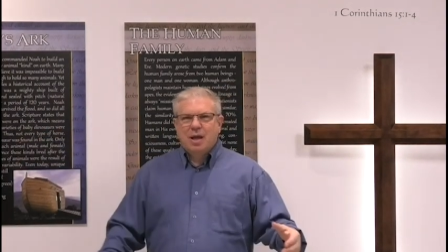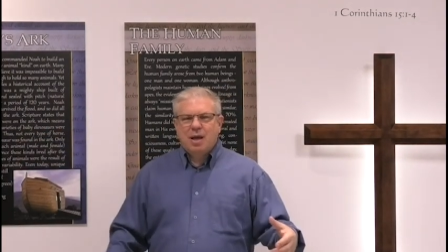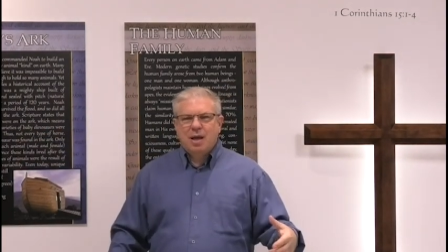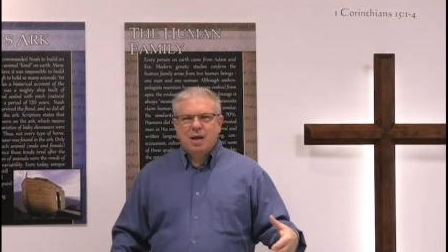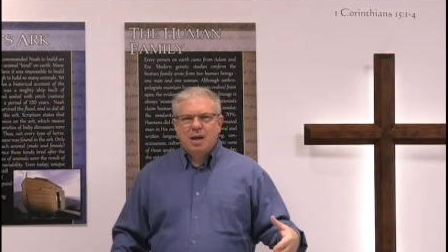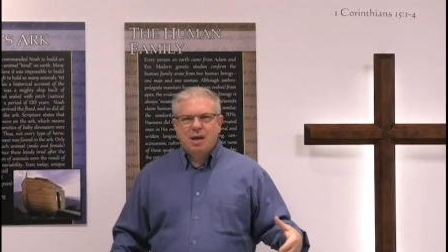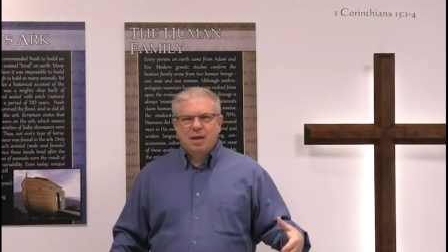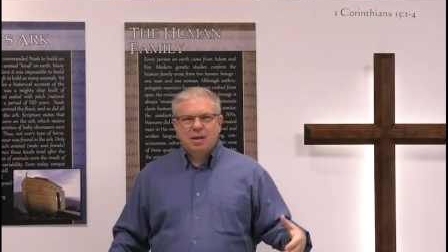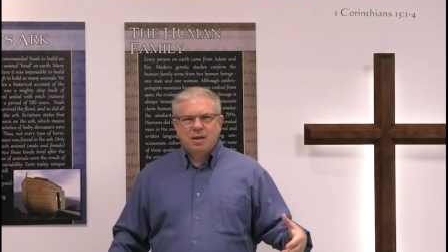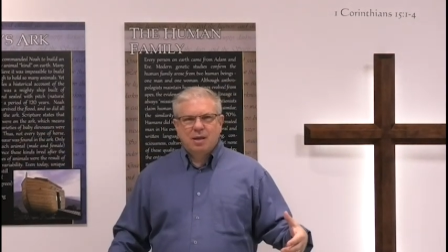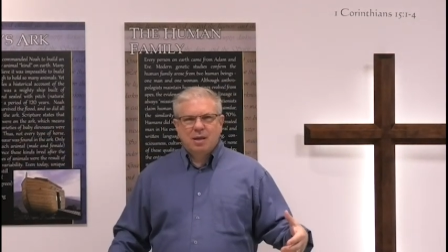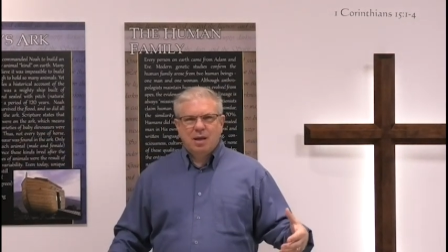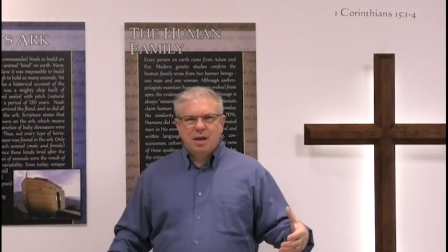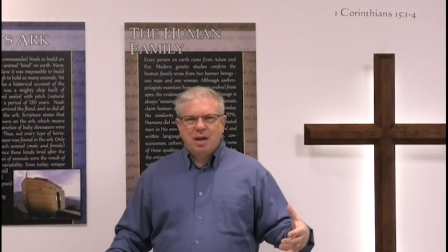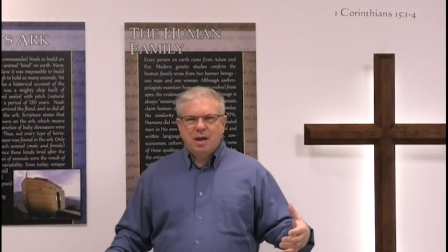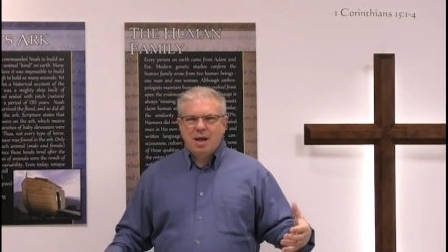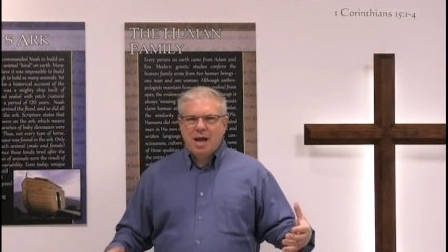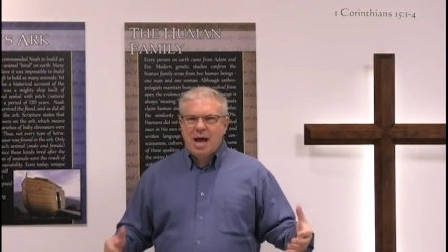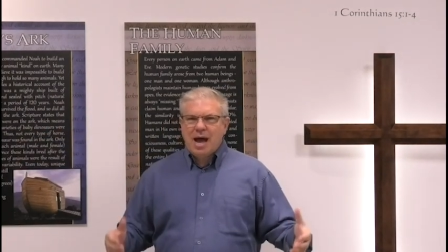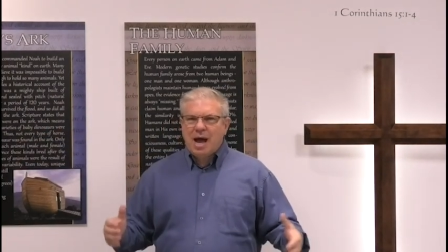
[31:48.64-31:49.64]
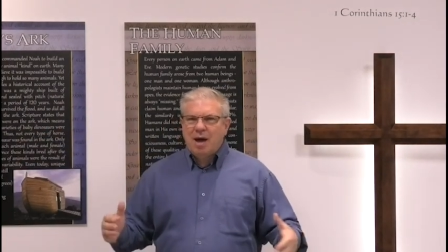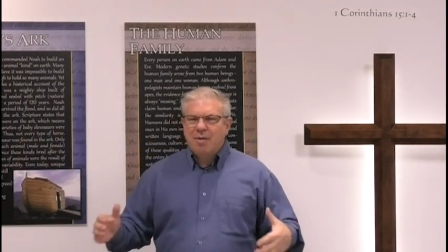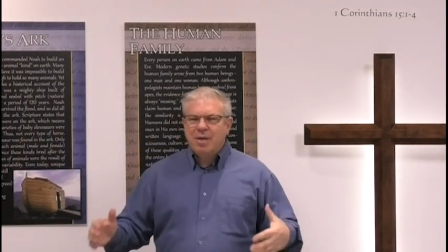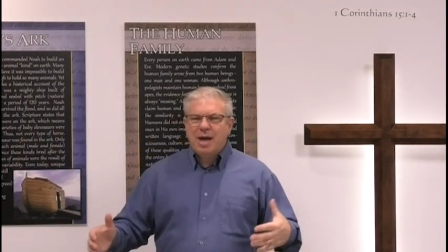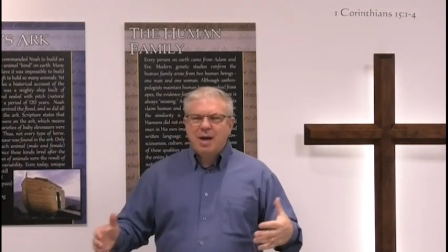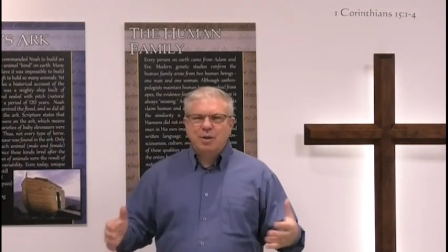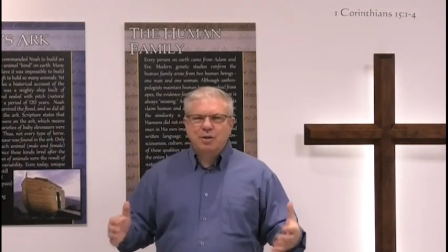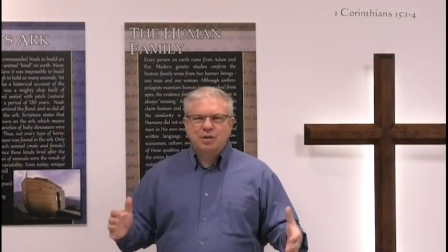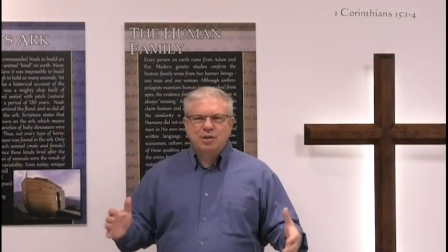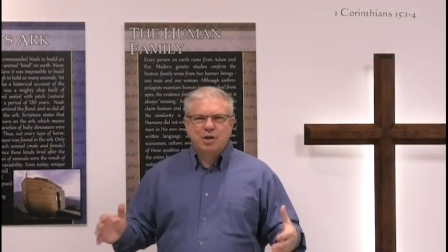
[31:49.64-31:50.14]
And uh, how
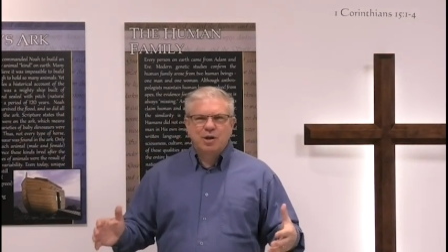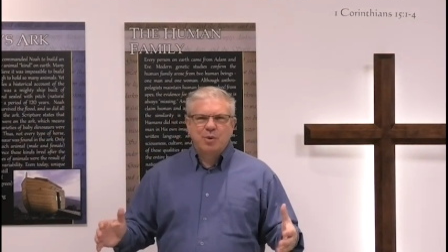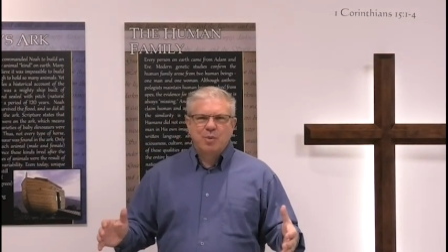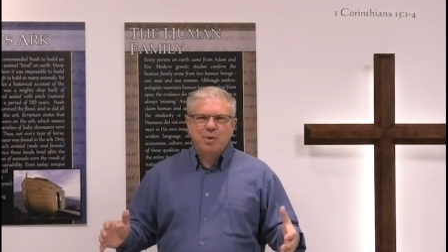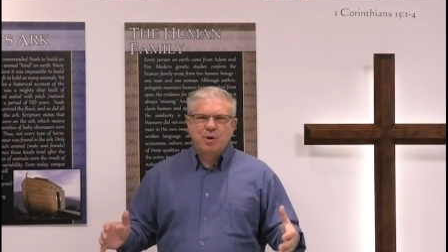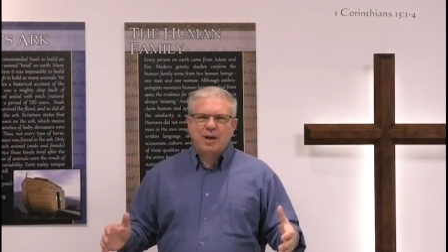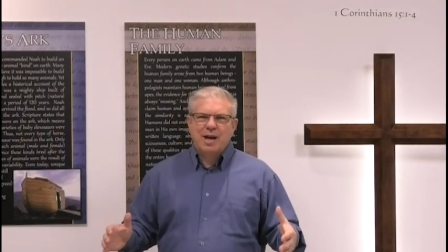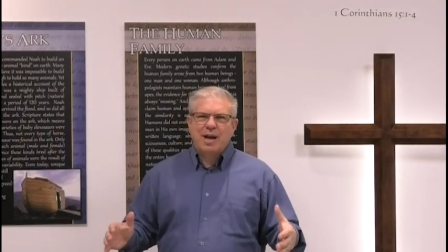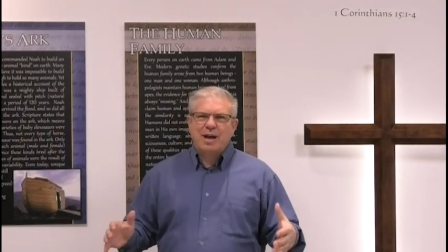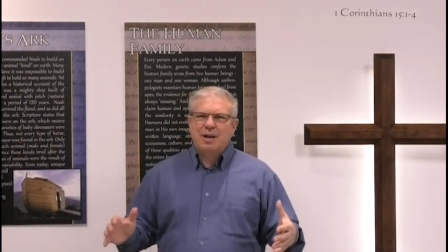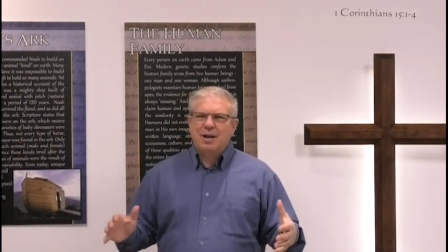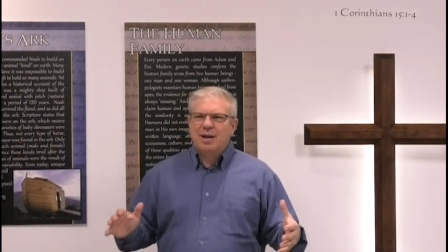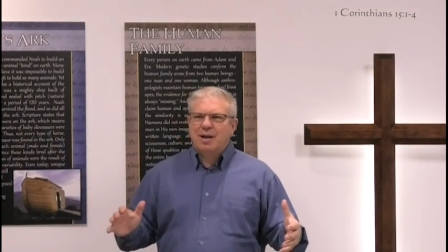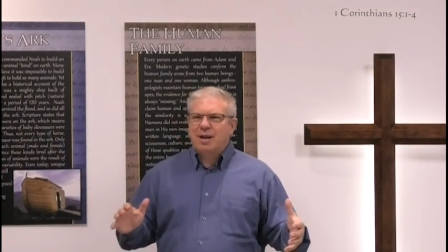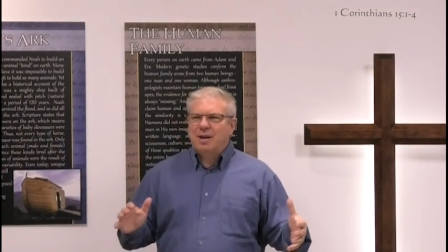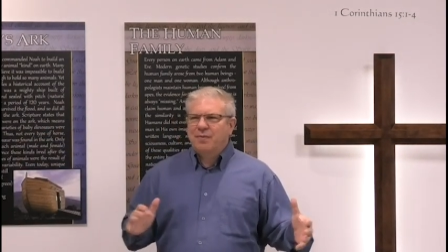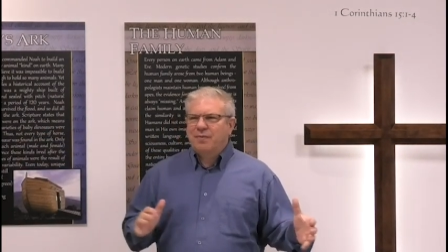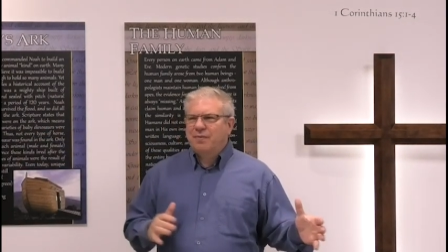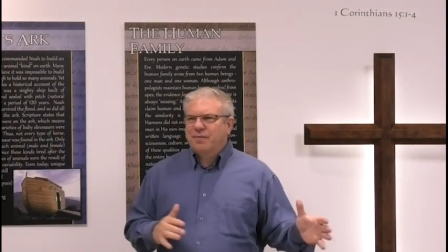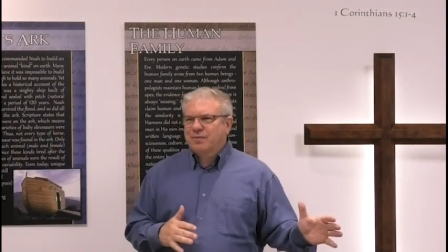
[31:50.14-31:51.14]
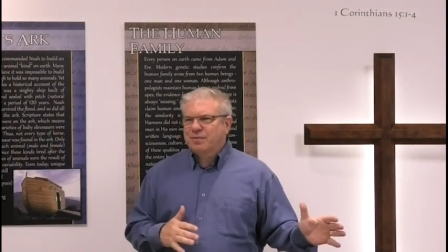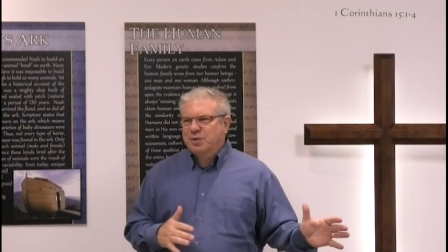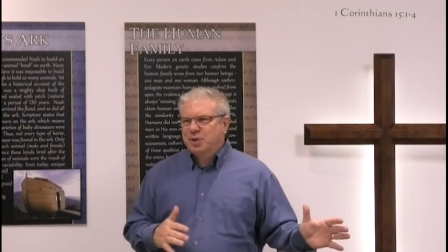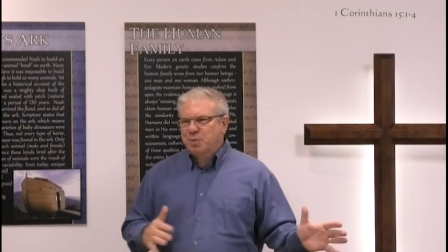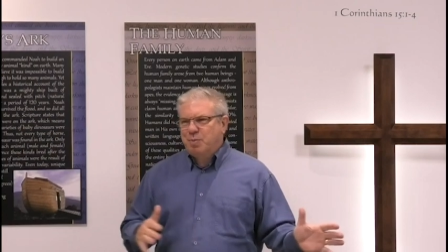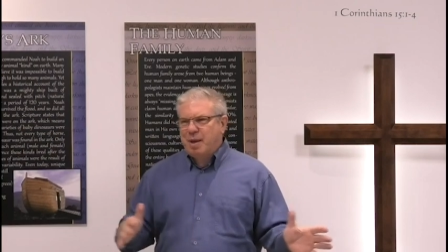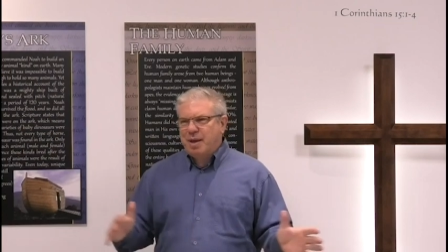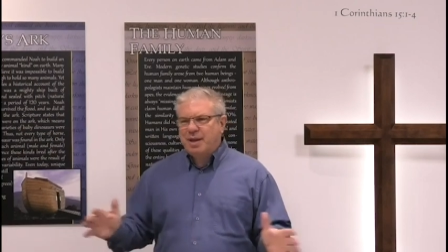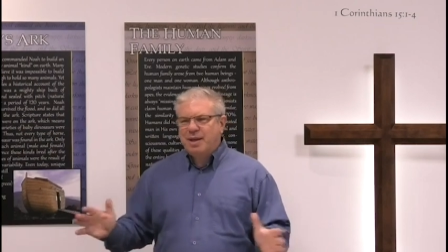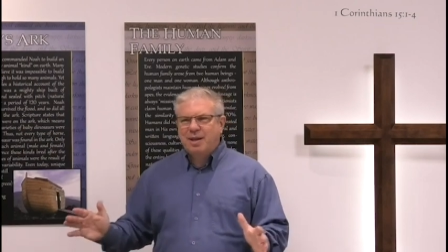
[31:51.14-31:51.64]
that's going to work out, I've
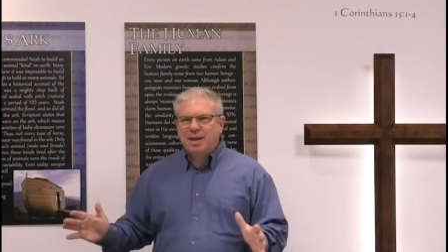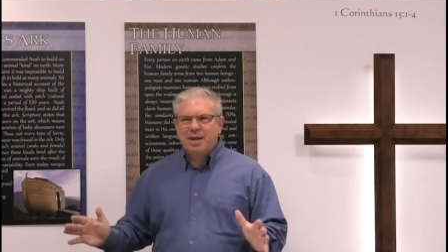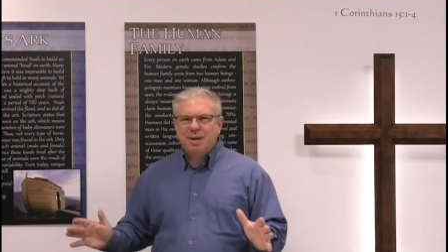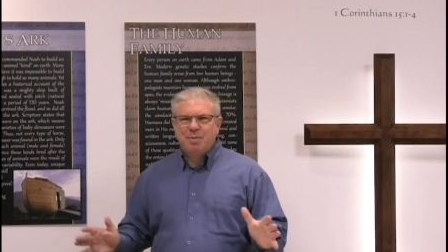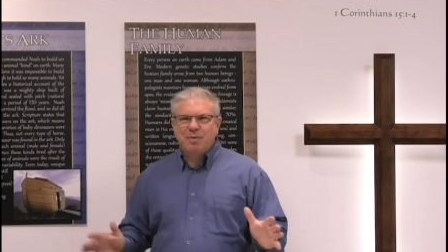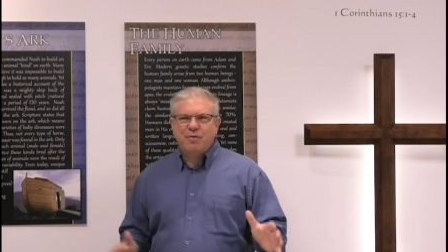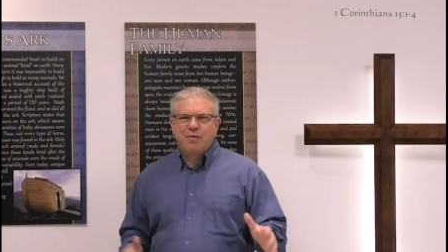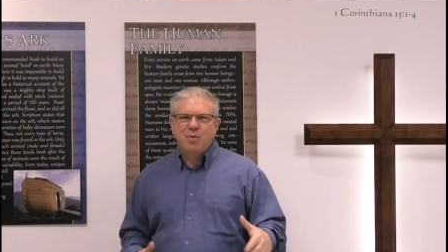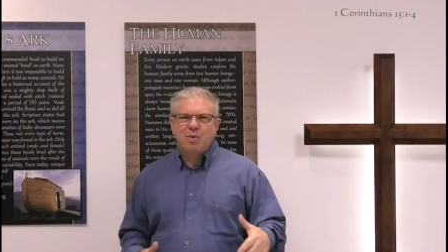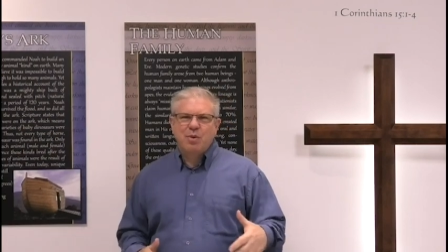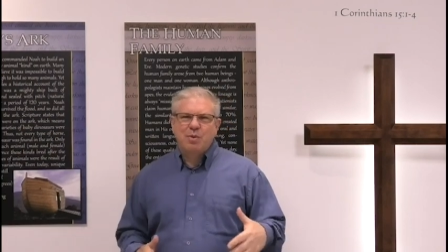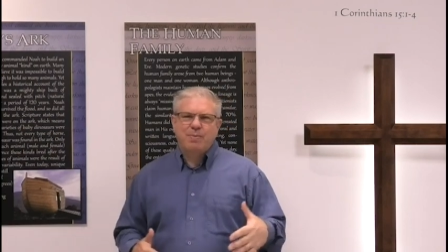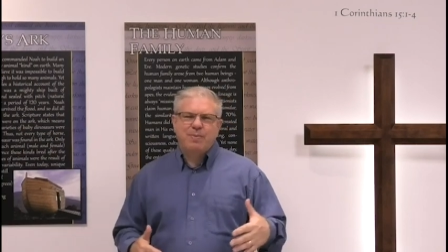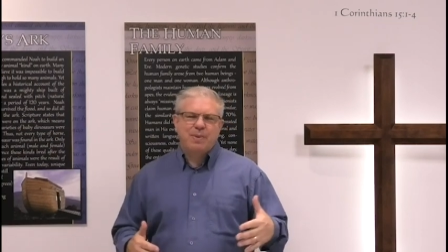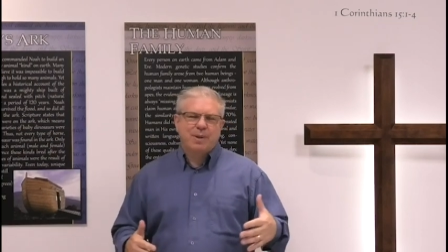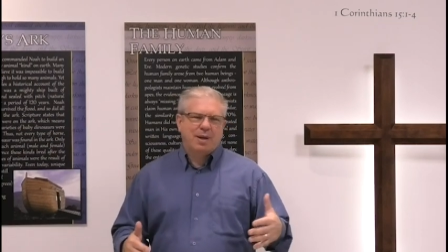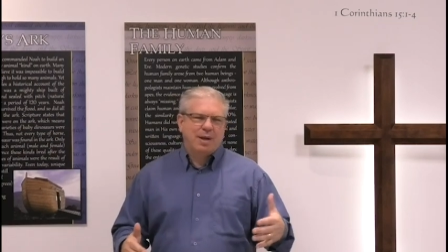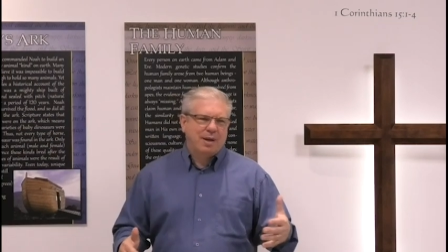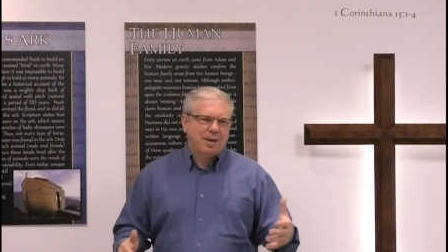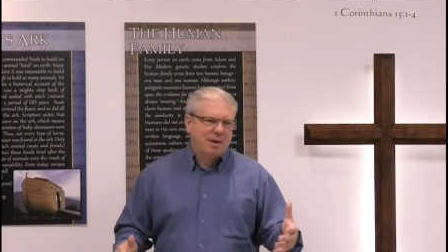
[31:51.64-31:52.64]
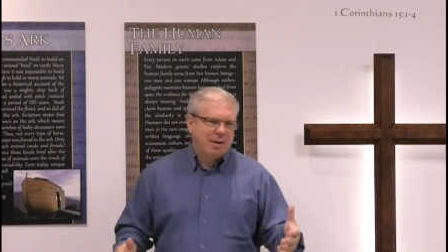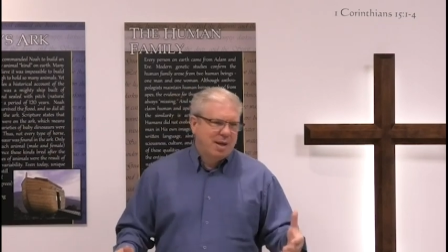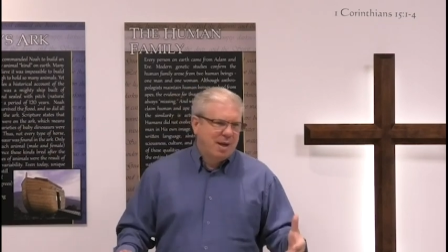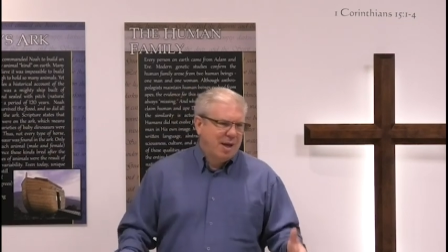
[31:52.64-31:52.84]
speculated before, but I,